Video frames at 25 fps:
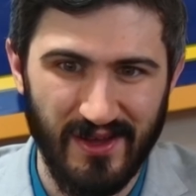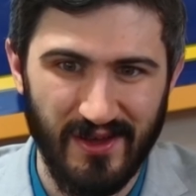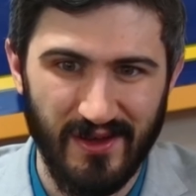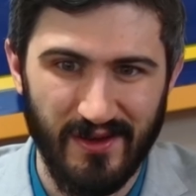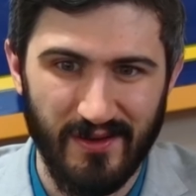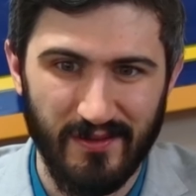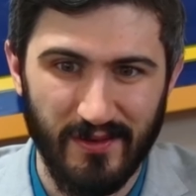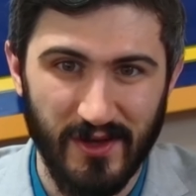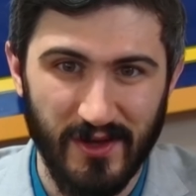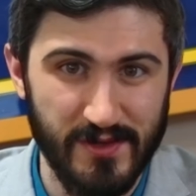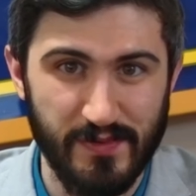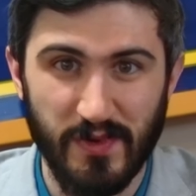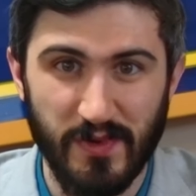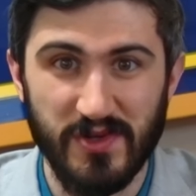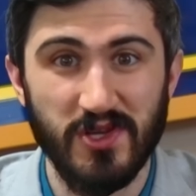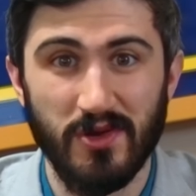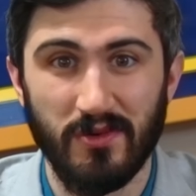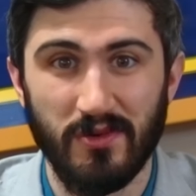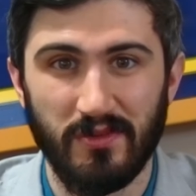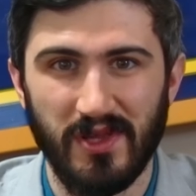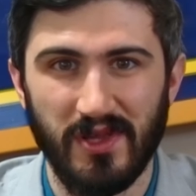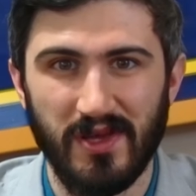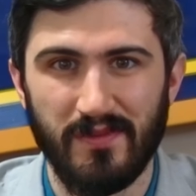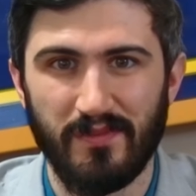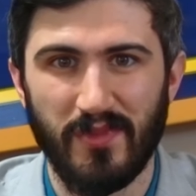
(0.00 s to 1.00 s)
Because
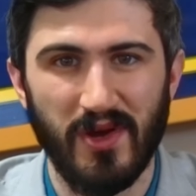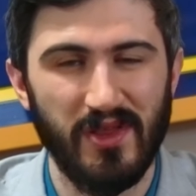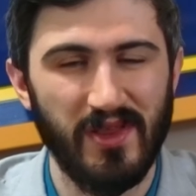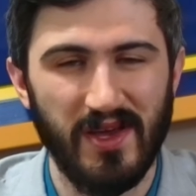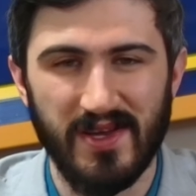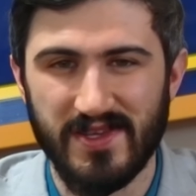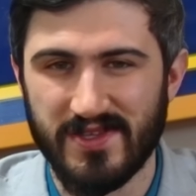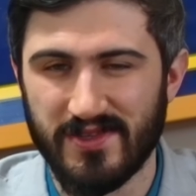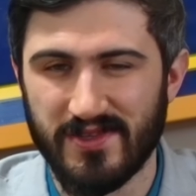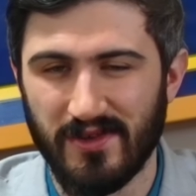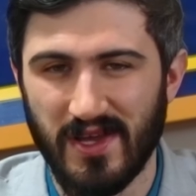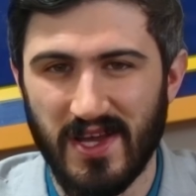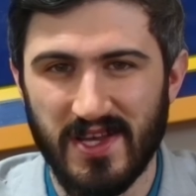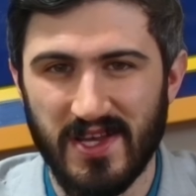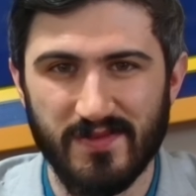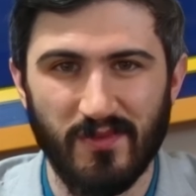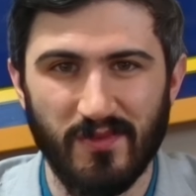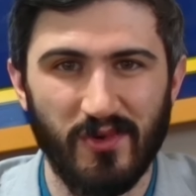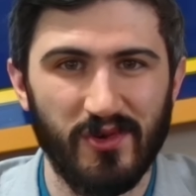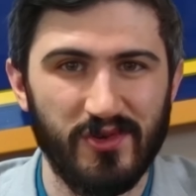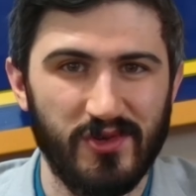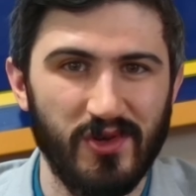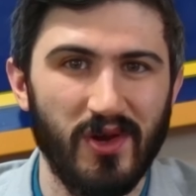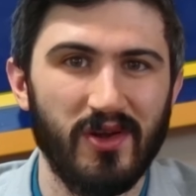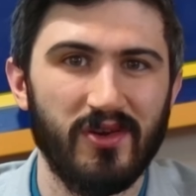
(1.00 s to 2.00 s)
presumably, Bud Light still has
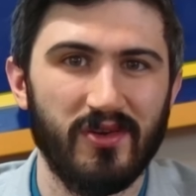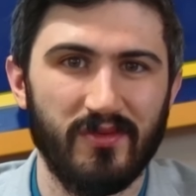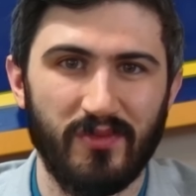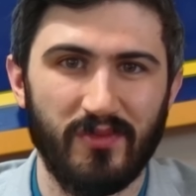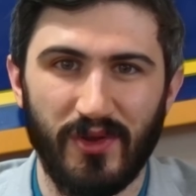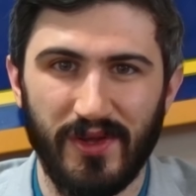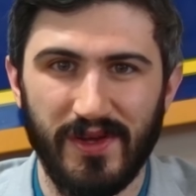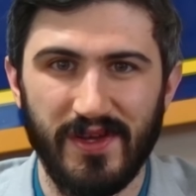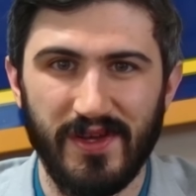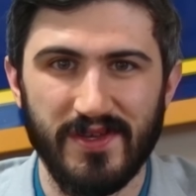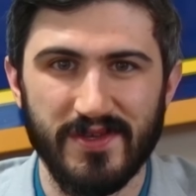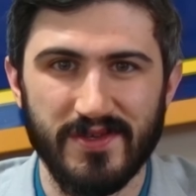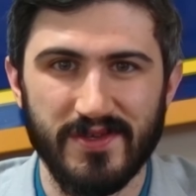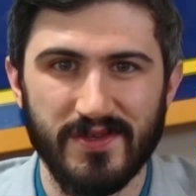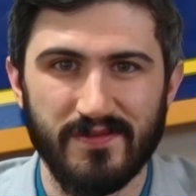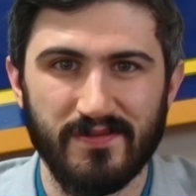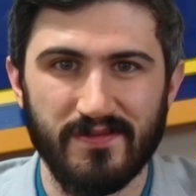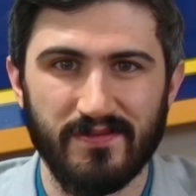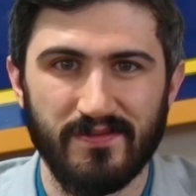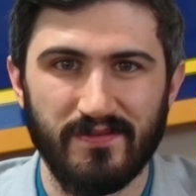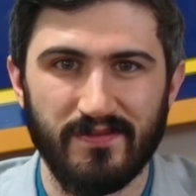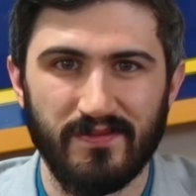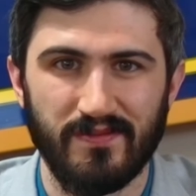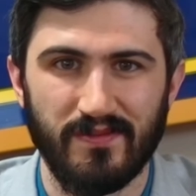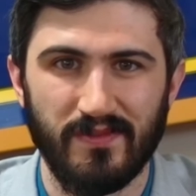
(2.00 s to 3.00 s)
more than 200 employees.
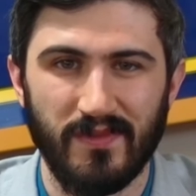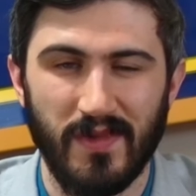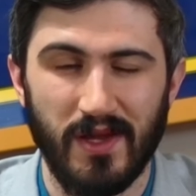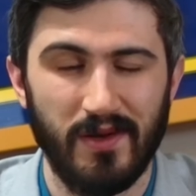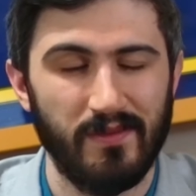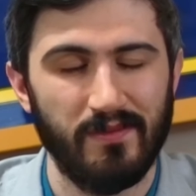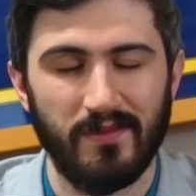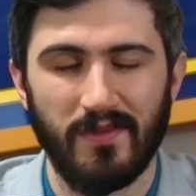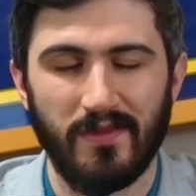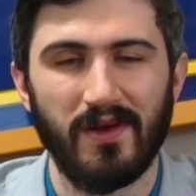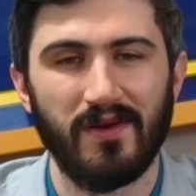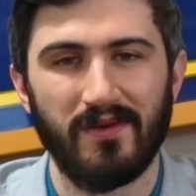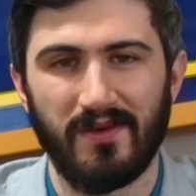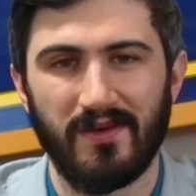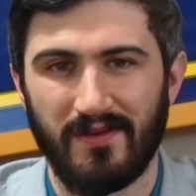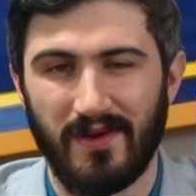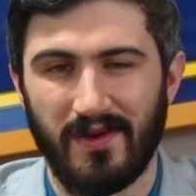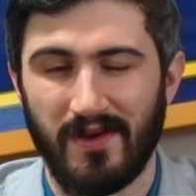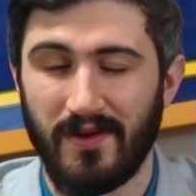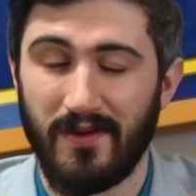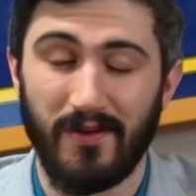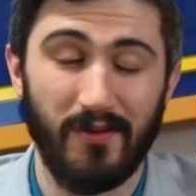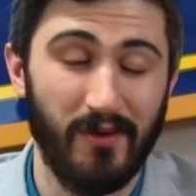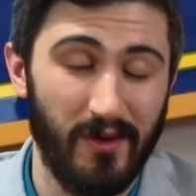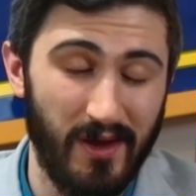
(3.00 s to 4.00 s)
And
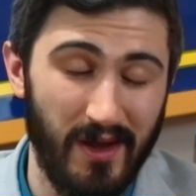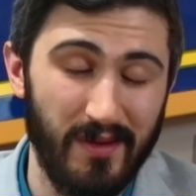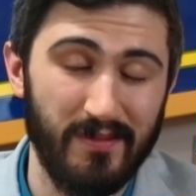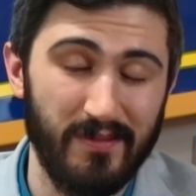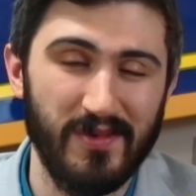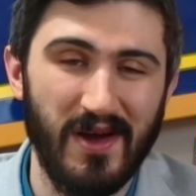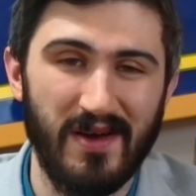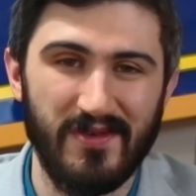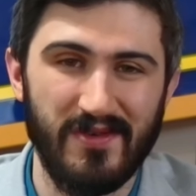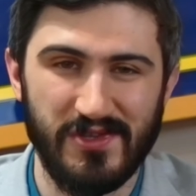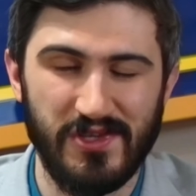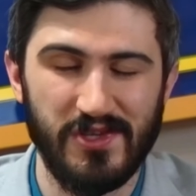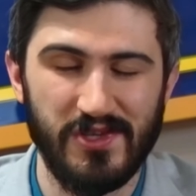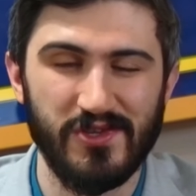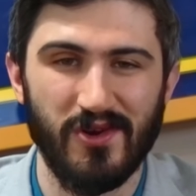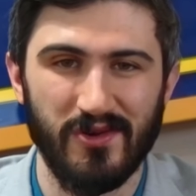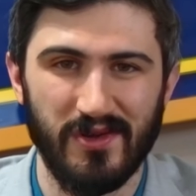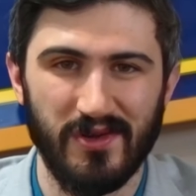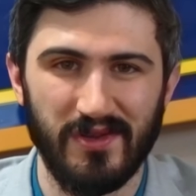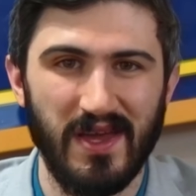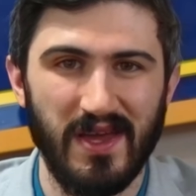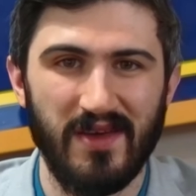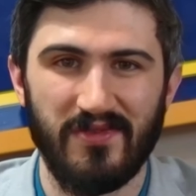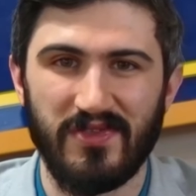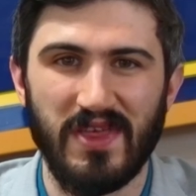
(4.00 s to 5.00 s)
I'm obviously
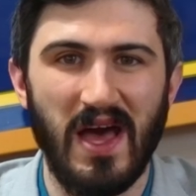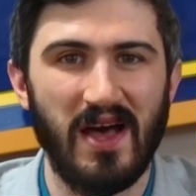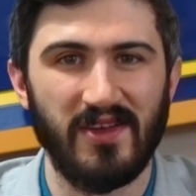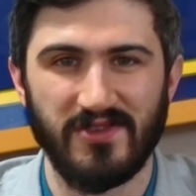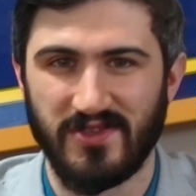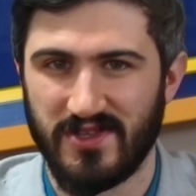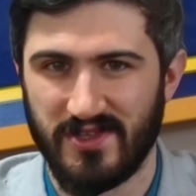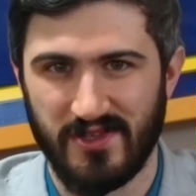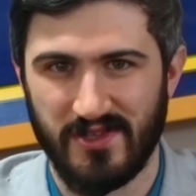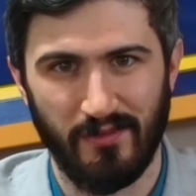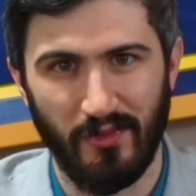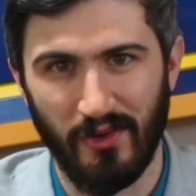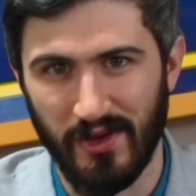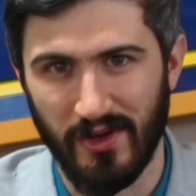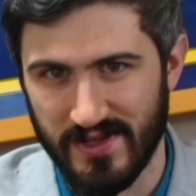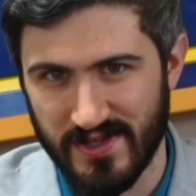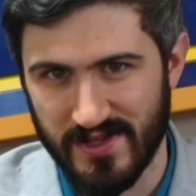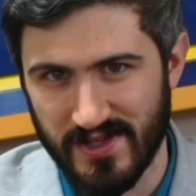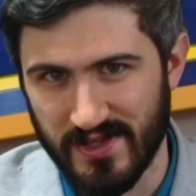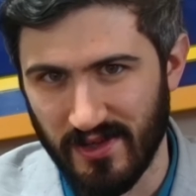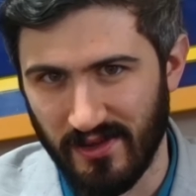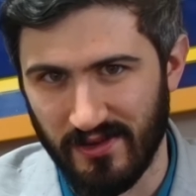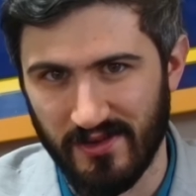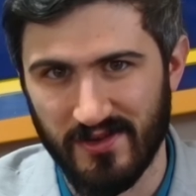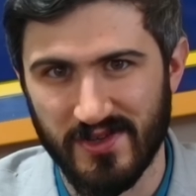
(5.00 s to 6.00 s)
joking, they have thousands of employees
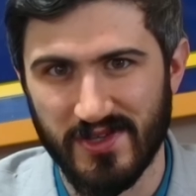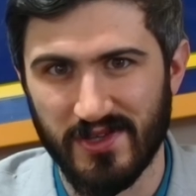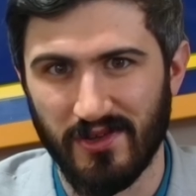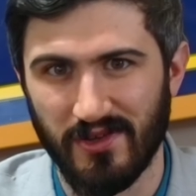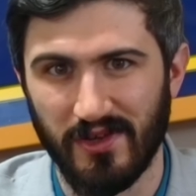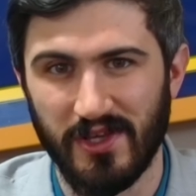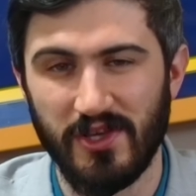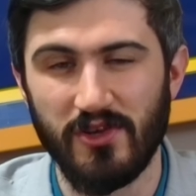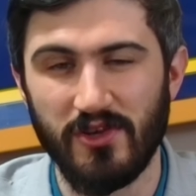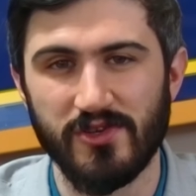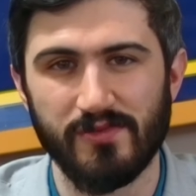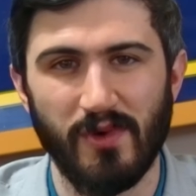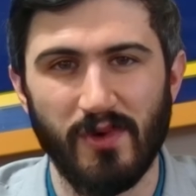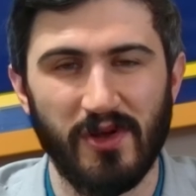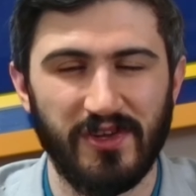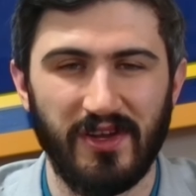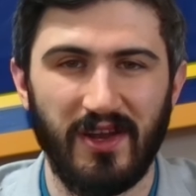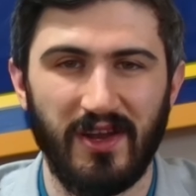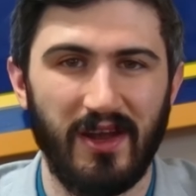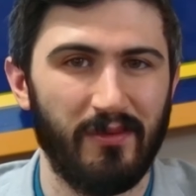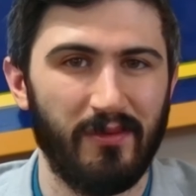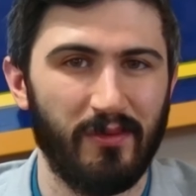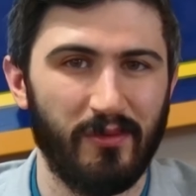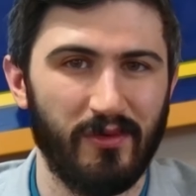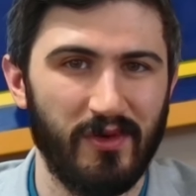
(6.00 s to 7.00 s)
still. They're still a huge
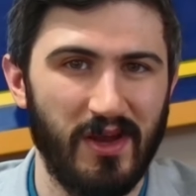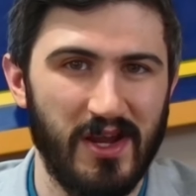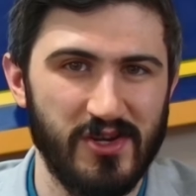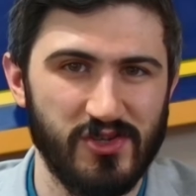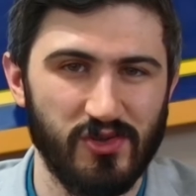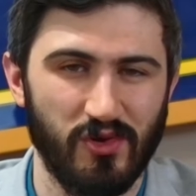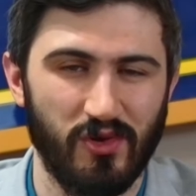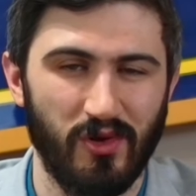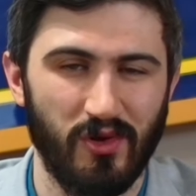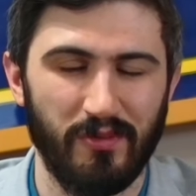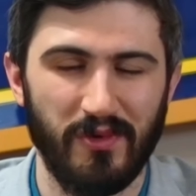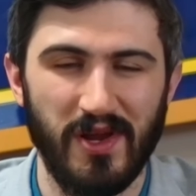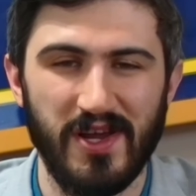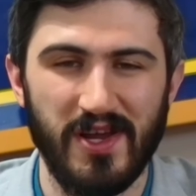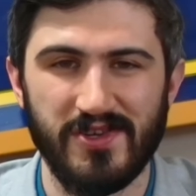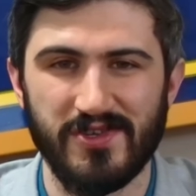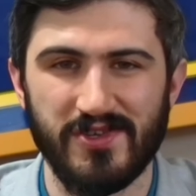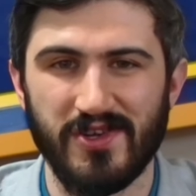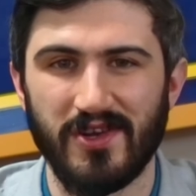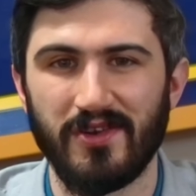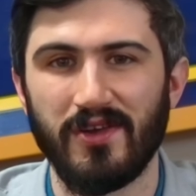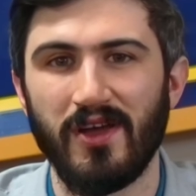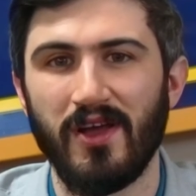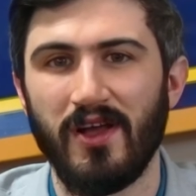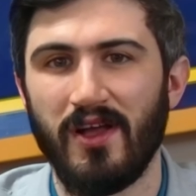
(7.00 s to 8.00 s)
multinational
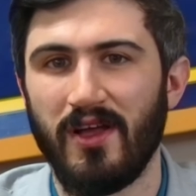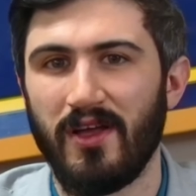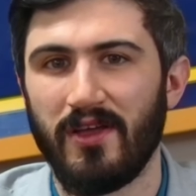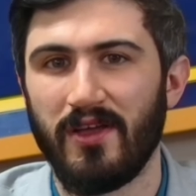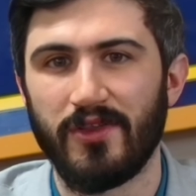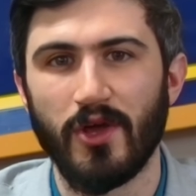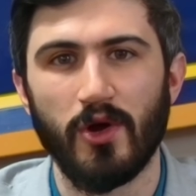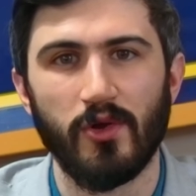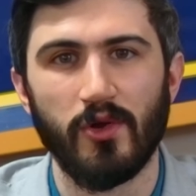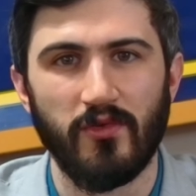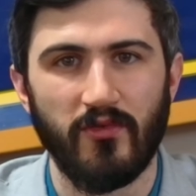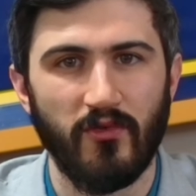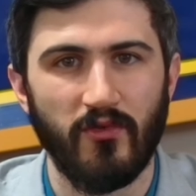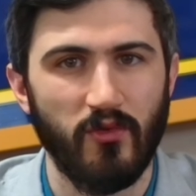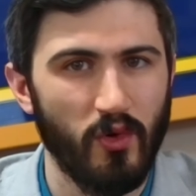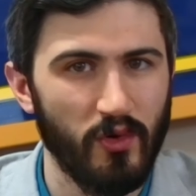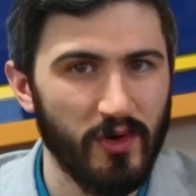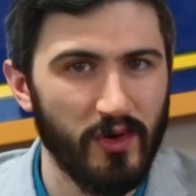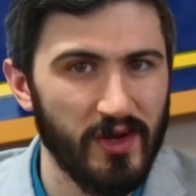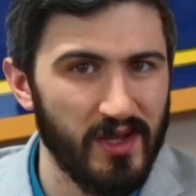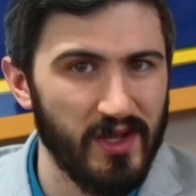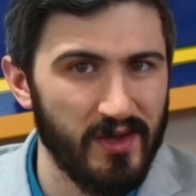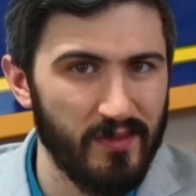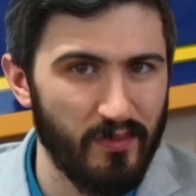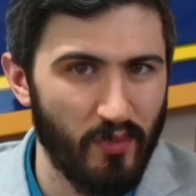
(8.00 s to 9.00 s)
corporation. They own
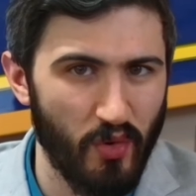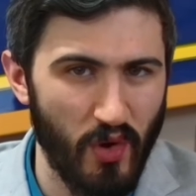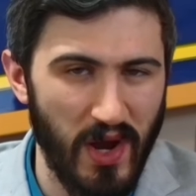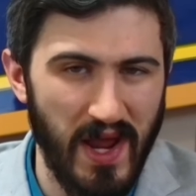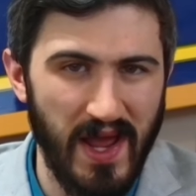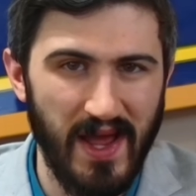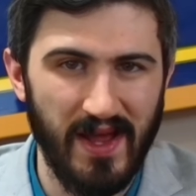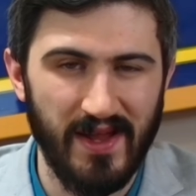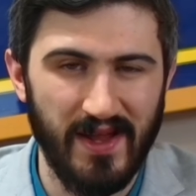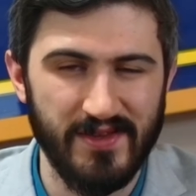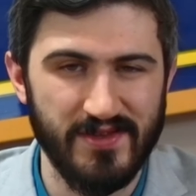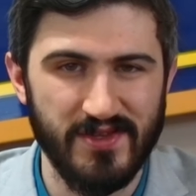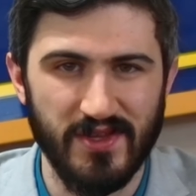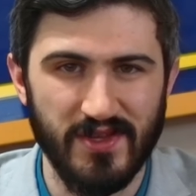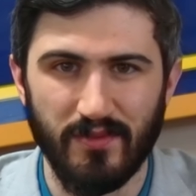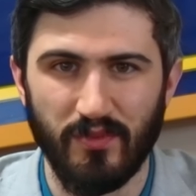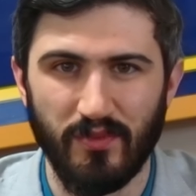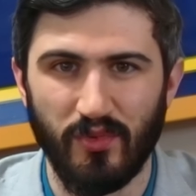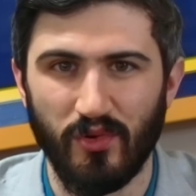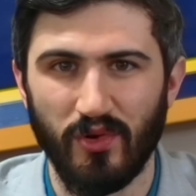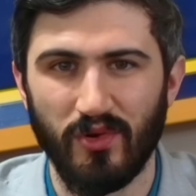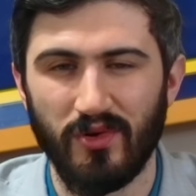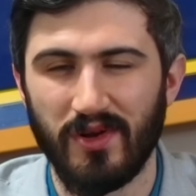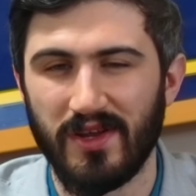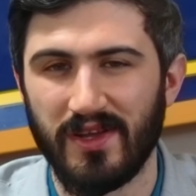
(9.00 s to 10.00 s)
40 brands in the
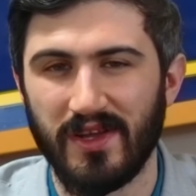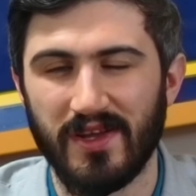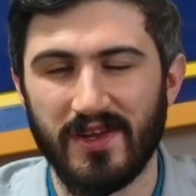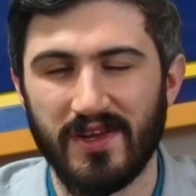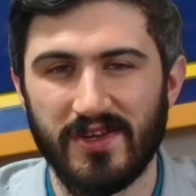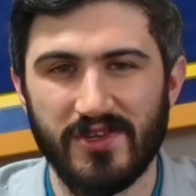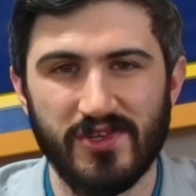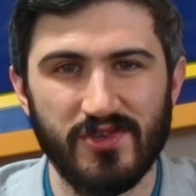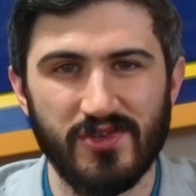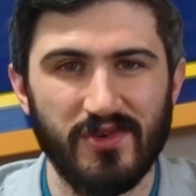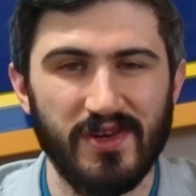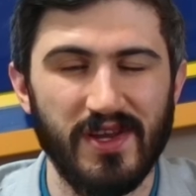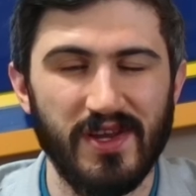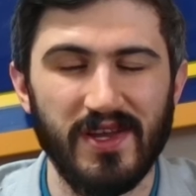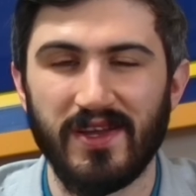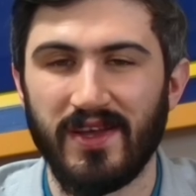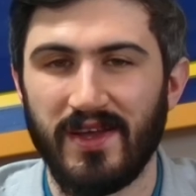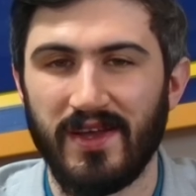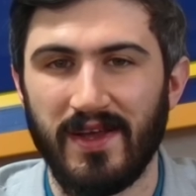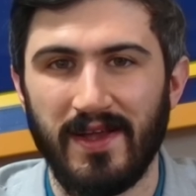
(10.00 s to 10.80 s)
brewing industry.